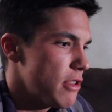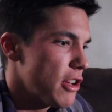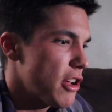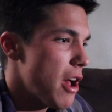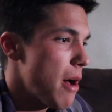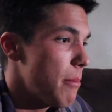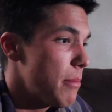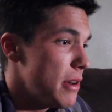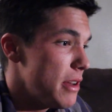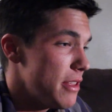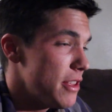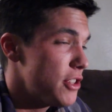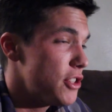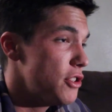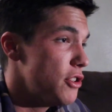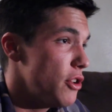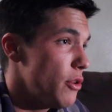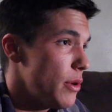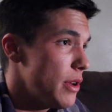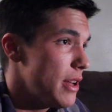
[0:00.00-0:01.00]
company that's
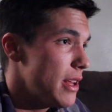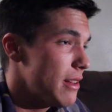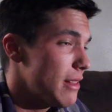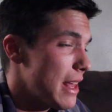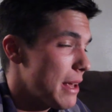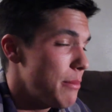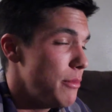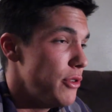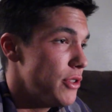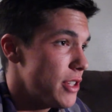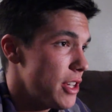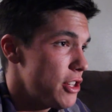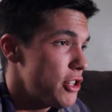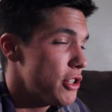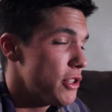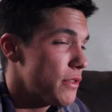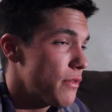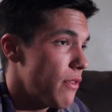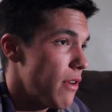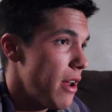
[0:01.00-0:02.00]
doing it, like
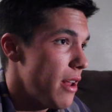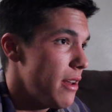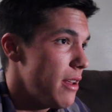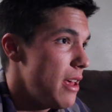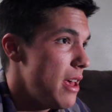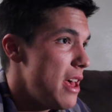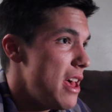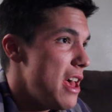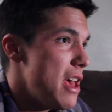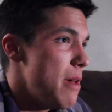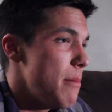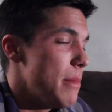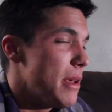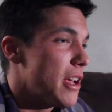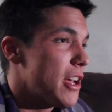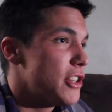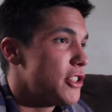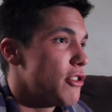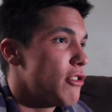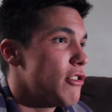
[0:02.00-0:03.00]
Musician's Friend,
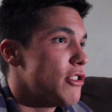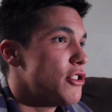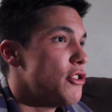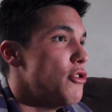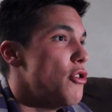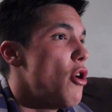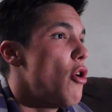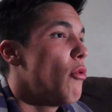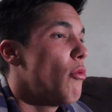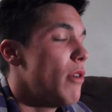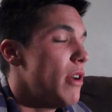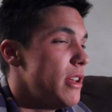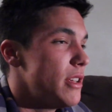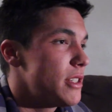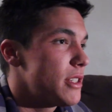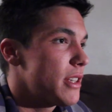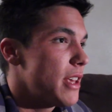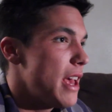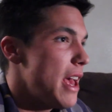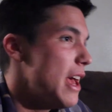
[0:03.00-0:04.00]
because there is no
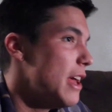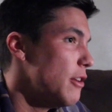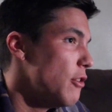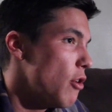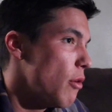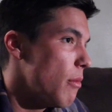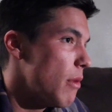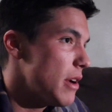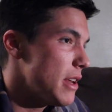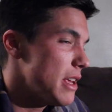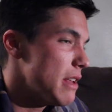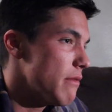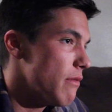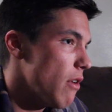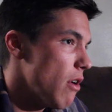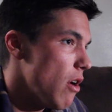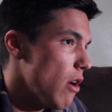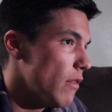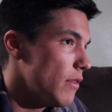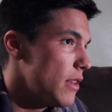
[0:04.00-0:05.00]
risk and no money
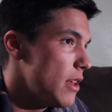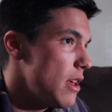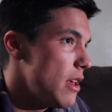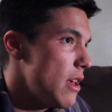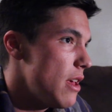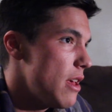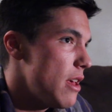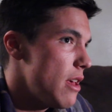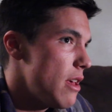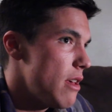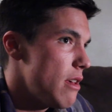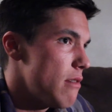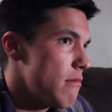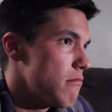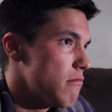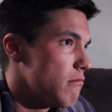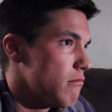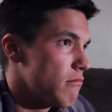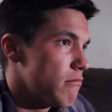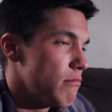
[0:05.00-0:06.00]
involved.
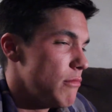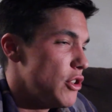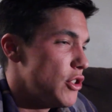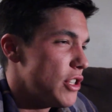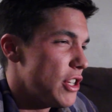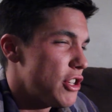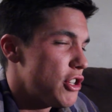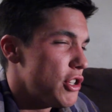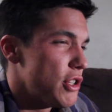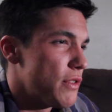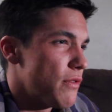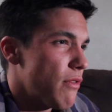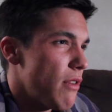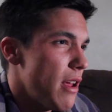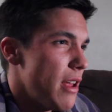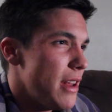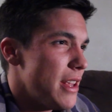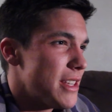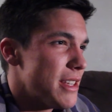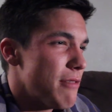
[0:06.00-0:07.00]
Musician's
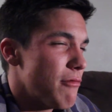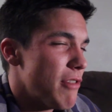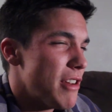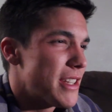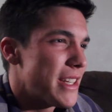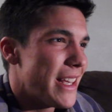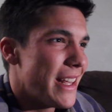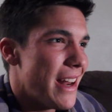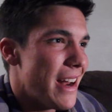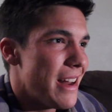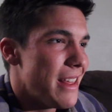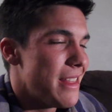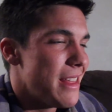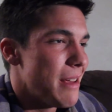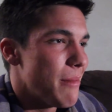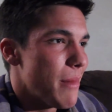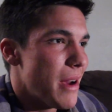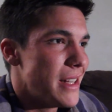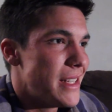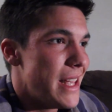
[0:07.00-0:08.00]
Friend isn't risking
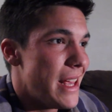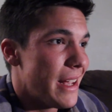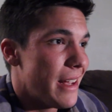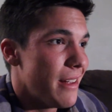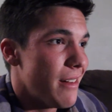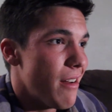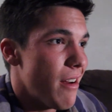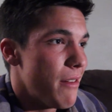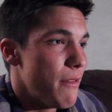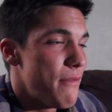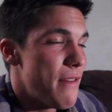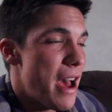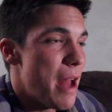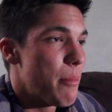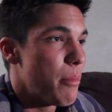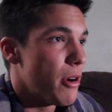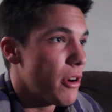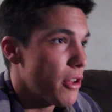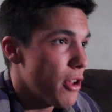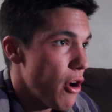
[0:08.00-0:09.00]
anything by taking on
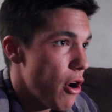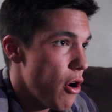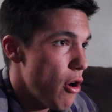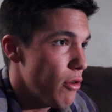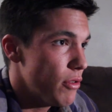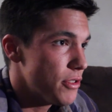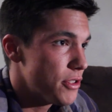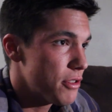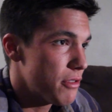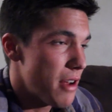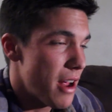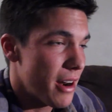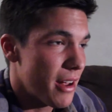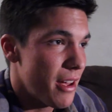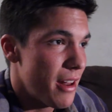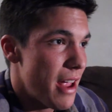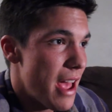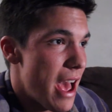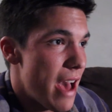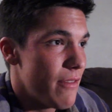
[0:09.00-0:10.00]
Fatbird cajones. They're not
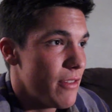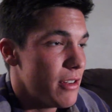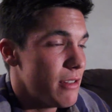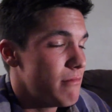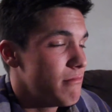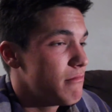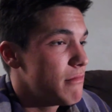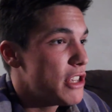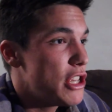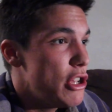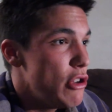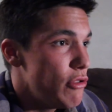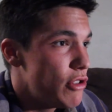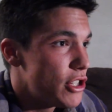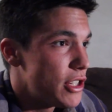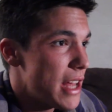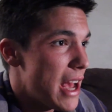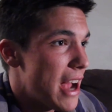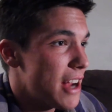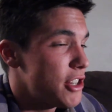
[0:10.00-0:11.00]
going to have a huge
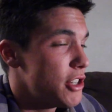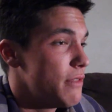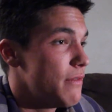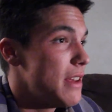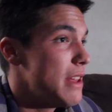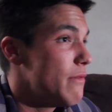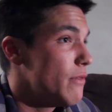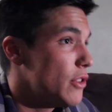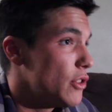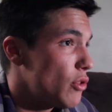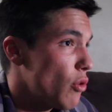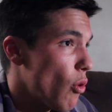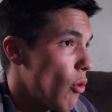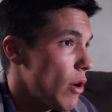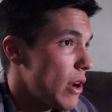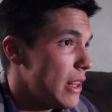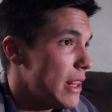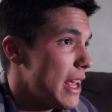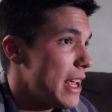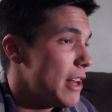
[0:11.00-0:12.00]
stash of
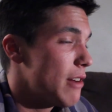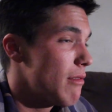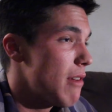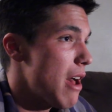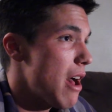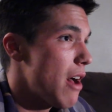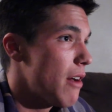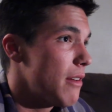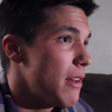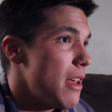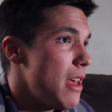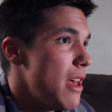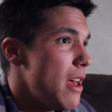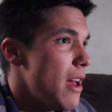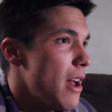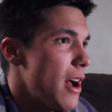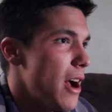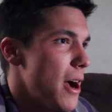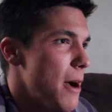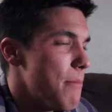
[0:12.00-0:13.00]
inventory laying around
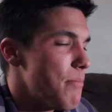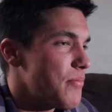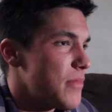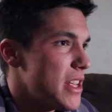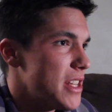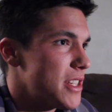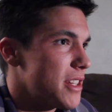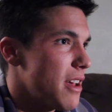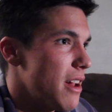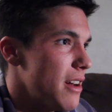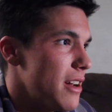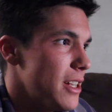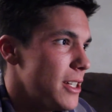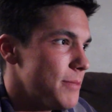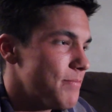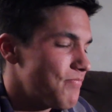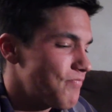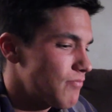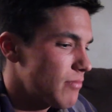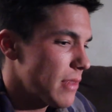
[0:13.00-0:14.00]
that's going
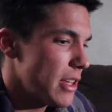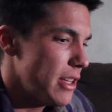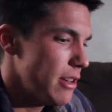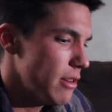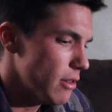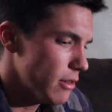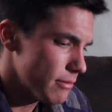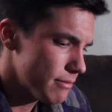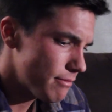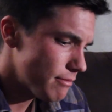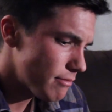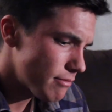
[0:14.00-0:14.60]
to